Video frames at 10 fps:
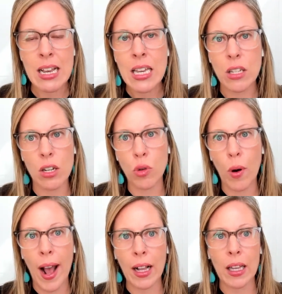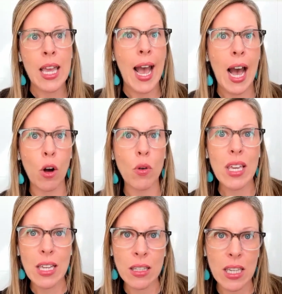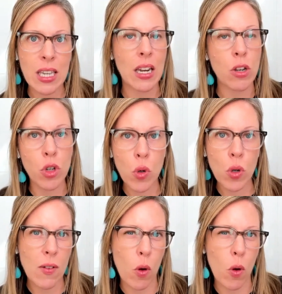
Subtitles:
to track how easy and intuitive